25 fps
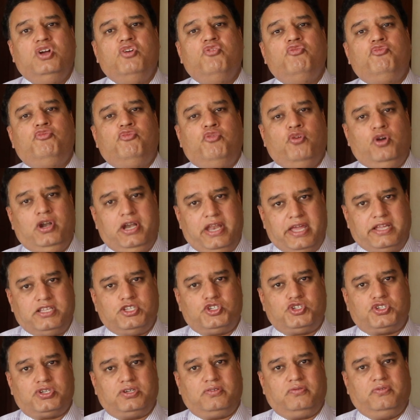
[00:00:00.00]
full
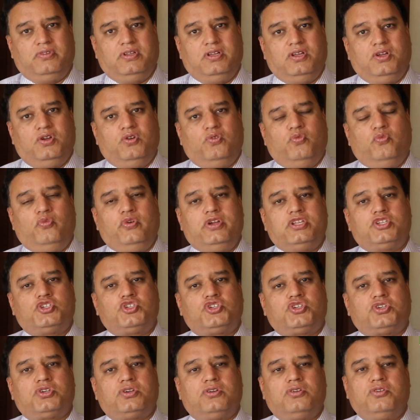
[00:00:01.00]
denture,
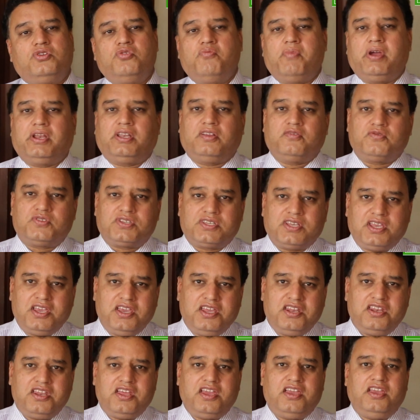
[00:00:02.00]
which you might have
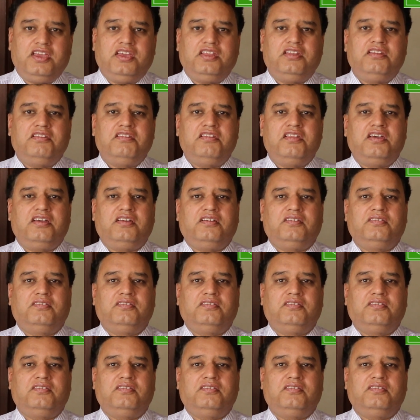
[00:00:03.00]
seen in